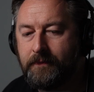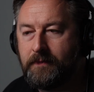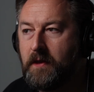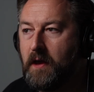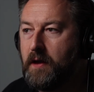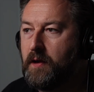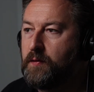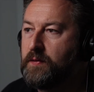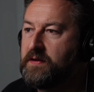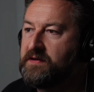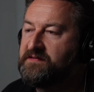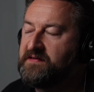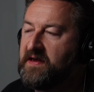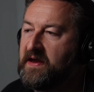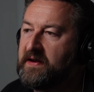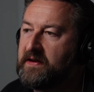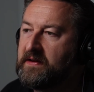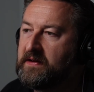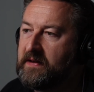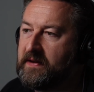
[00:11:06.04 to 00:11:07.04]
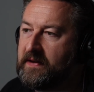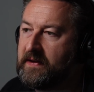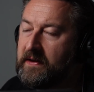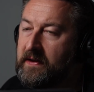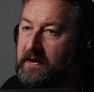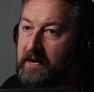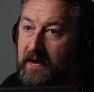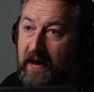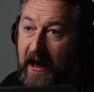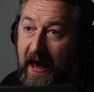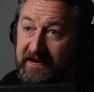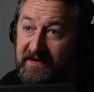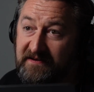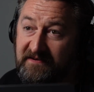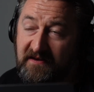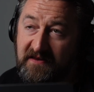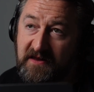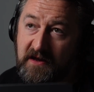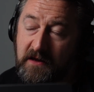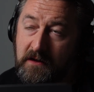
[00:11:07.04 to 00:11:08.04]
No, exactly. And
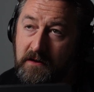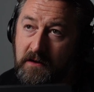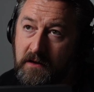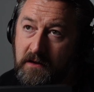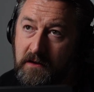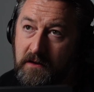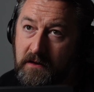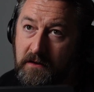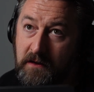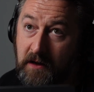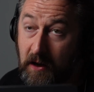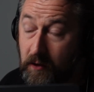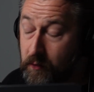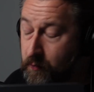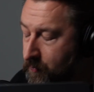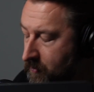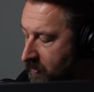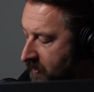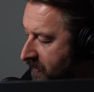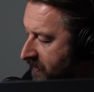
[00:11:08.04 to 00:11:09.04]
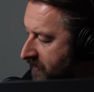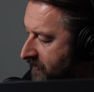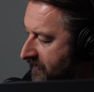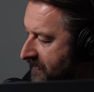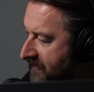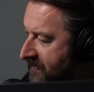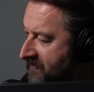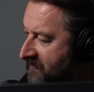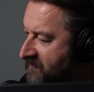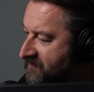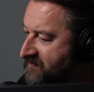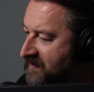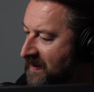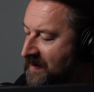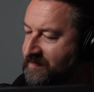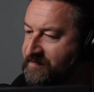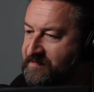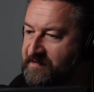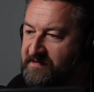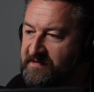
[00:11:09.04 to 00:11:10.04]
this is the thing, leading
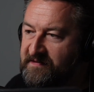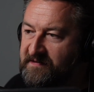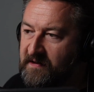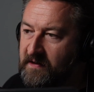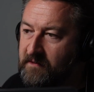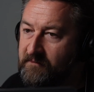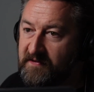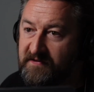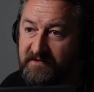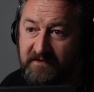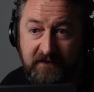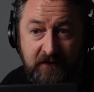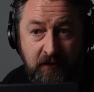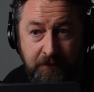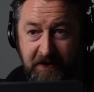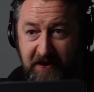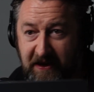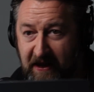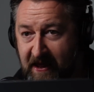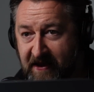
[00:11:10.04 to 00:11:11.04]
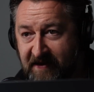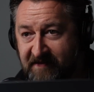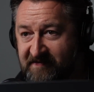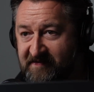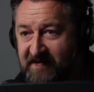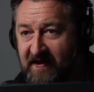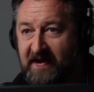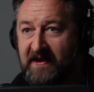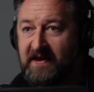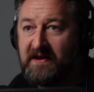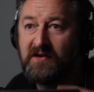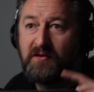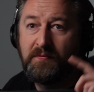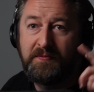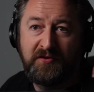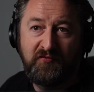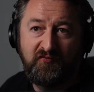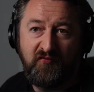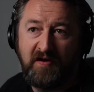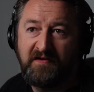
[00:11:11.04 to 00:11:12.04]
intelligence service, it could be the NSA, it could
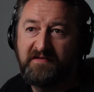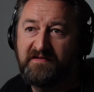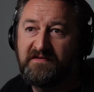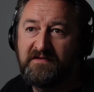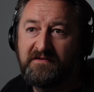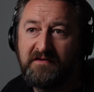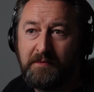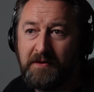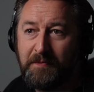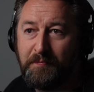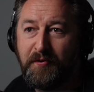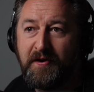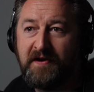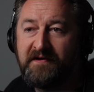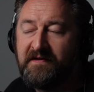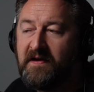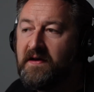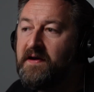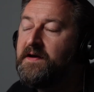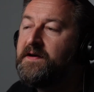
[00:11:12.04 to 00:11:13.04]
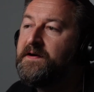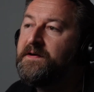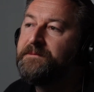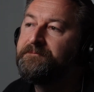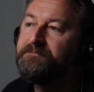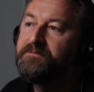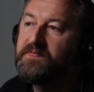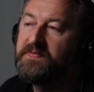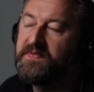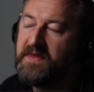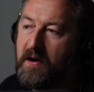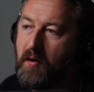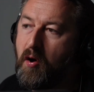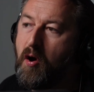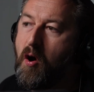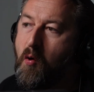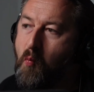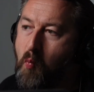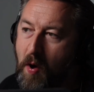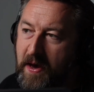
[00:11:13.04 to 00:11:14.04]
be the Russians, it could be the British. There
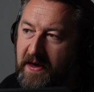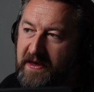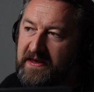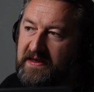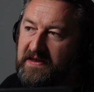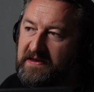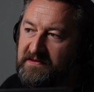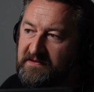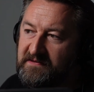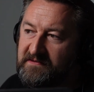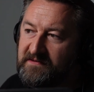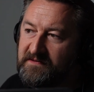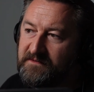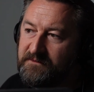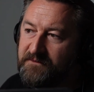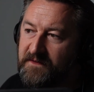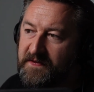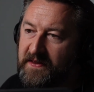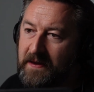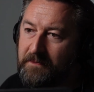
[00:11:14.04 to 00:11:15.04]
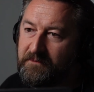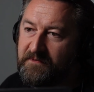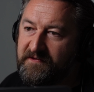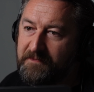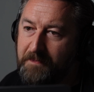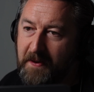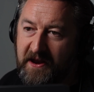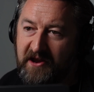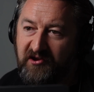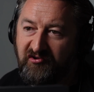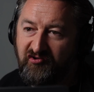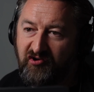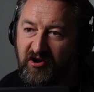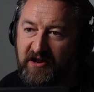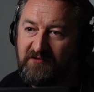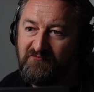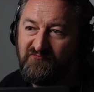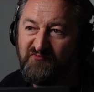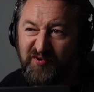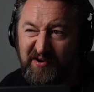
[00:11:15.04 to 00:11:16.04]
are ways for them to
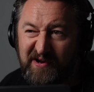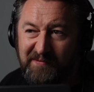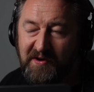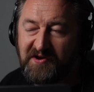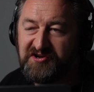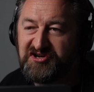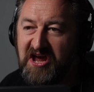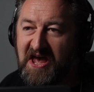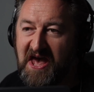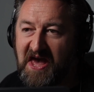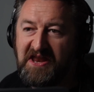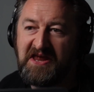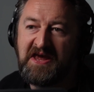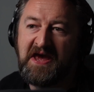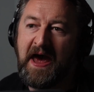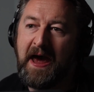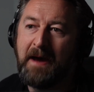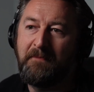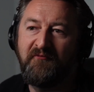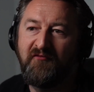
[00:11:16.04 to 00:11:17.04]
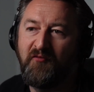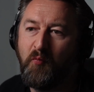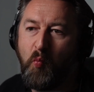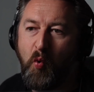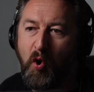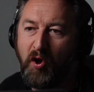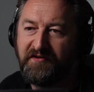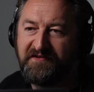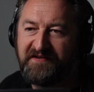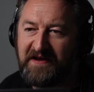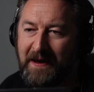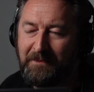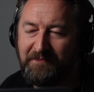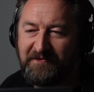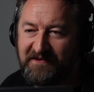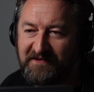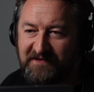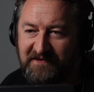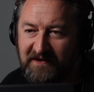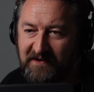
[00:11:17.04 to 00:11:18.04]
penetrate pretty much any app from WhatsApp
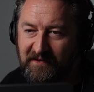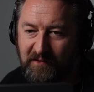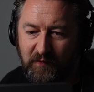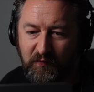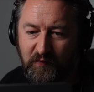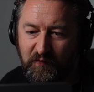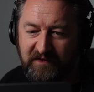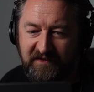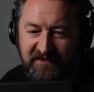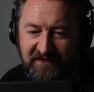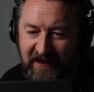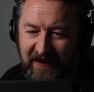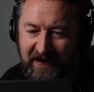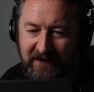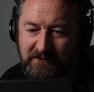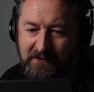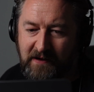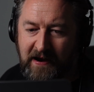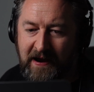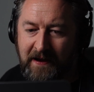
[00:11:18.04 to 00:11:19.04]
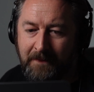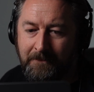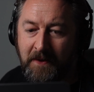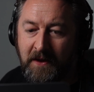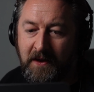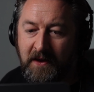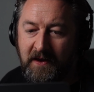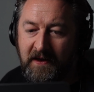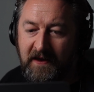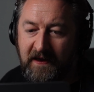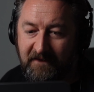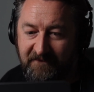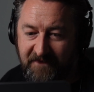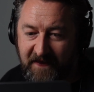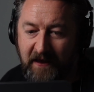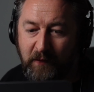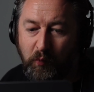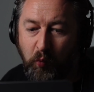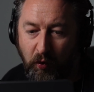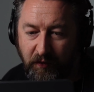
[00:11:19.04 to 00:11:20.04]
to Signal to Telegram if
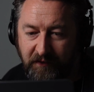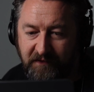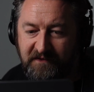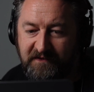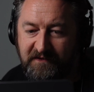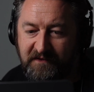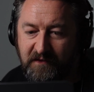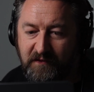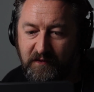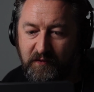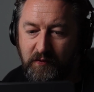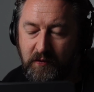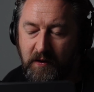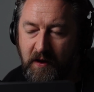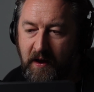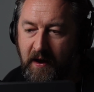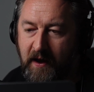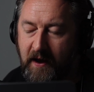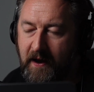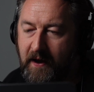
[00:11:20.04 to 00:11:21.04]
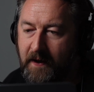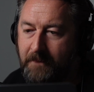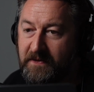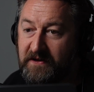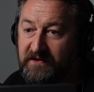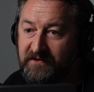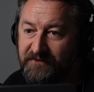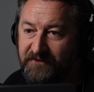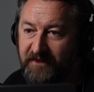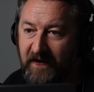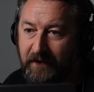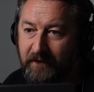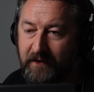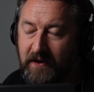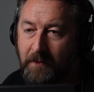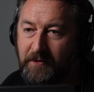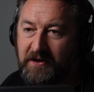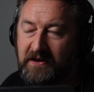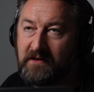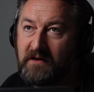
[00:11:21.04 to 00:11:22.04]
they want to.
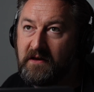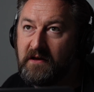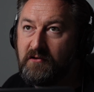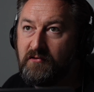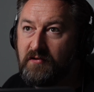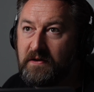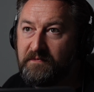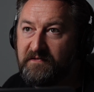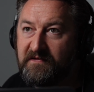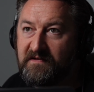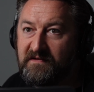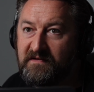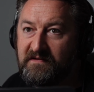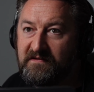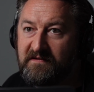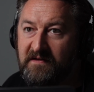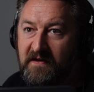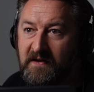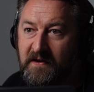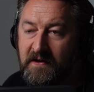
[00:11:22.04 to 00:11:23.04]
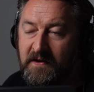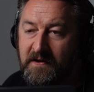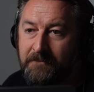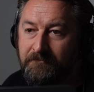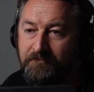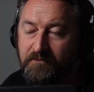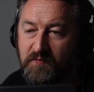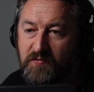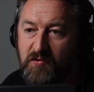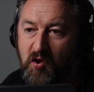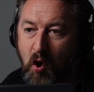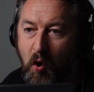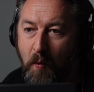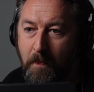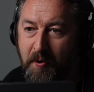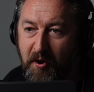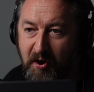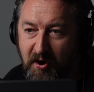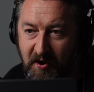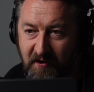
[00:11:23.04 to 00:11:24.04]
Encryption's not
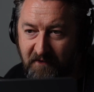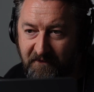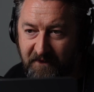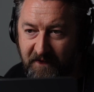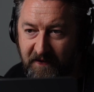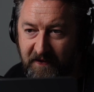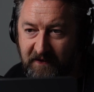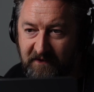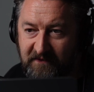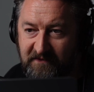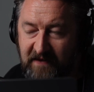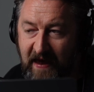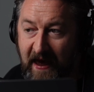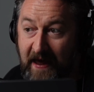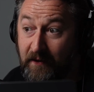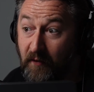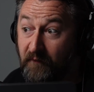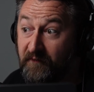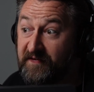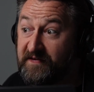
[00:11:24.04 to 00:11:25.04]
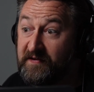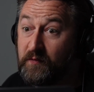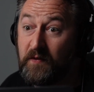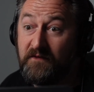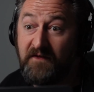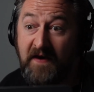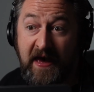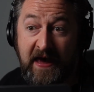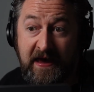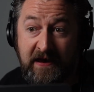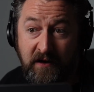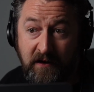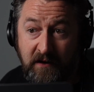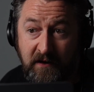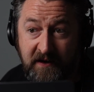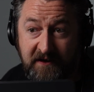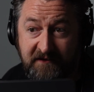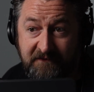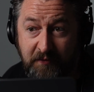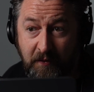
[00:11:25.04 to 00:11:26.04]
perfect, and obviously with
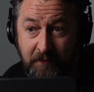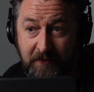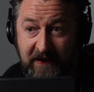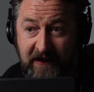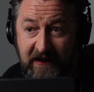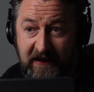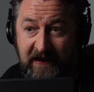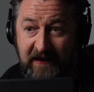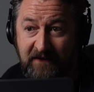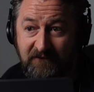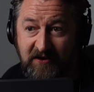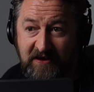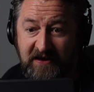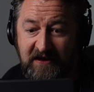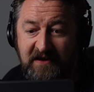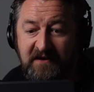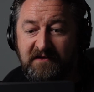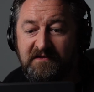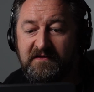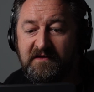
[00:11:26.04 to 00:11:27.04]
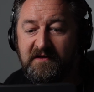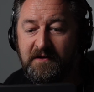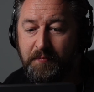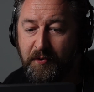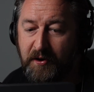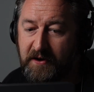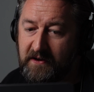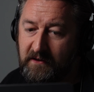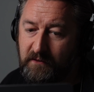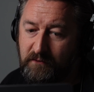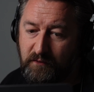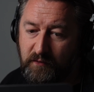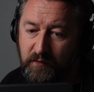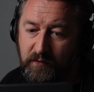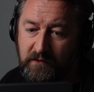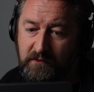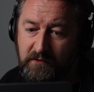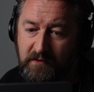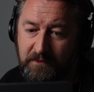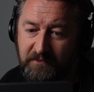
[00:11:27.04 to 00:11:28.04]
AI it's probably getting even easier to break through
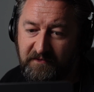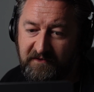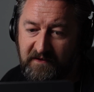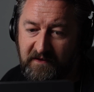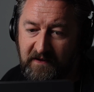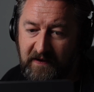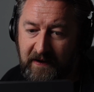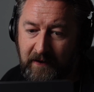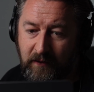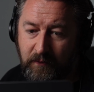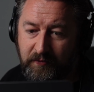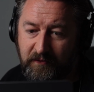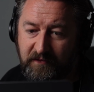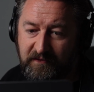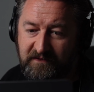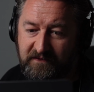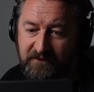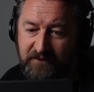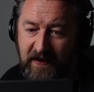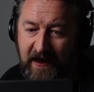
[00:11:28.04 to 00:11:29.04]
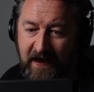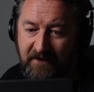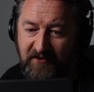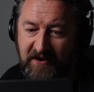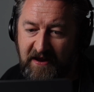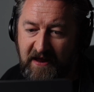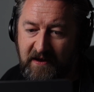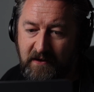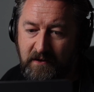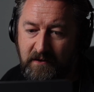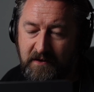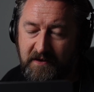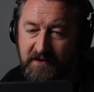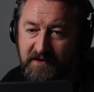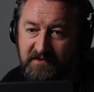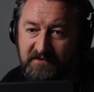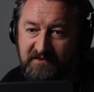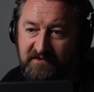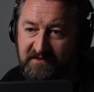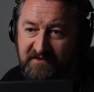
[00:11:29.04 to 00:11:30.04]
encryption now, because if you have an AI
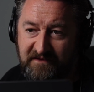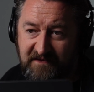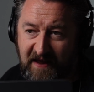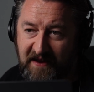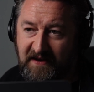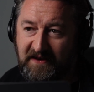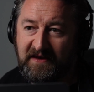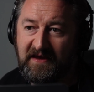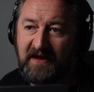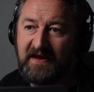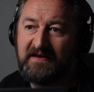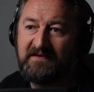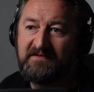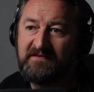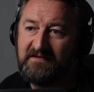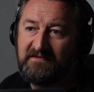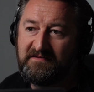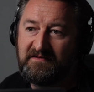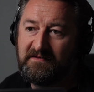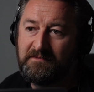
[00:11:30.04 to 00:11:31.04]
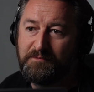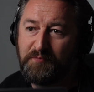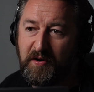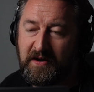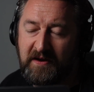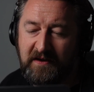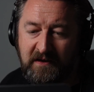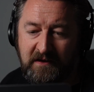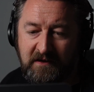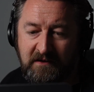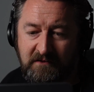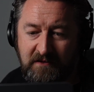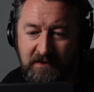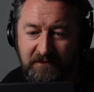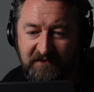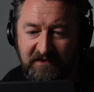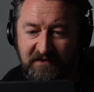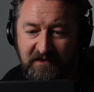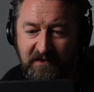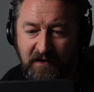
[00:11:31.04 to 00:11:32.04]
that's just dedicated to breaking
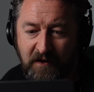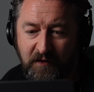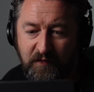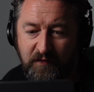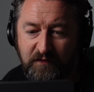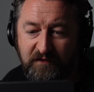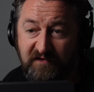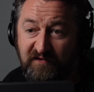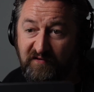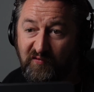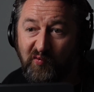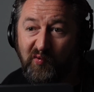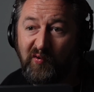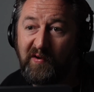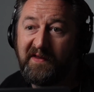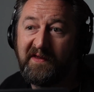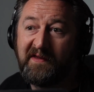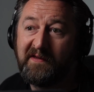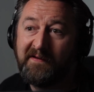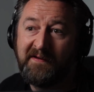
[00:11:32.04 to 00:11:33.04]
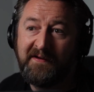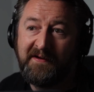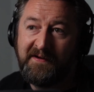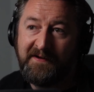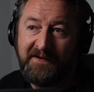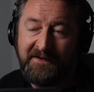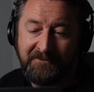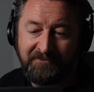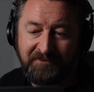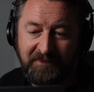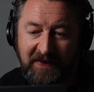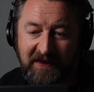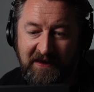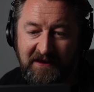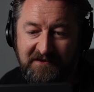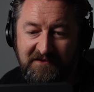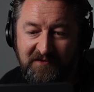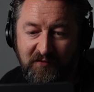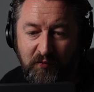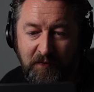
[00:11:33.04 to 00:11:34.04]
encryption codes, surely
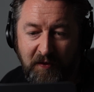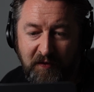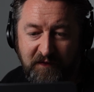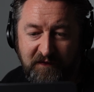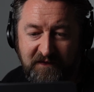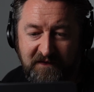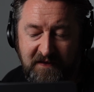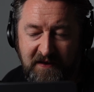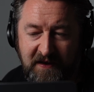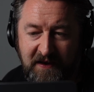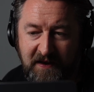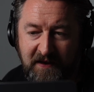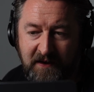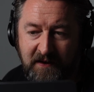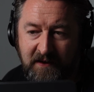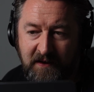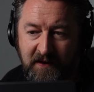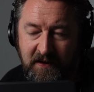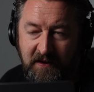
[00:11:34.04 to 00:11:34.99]
it's almost near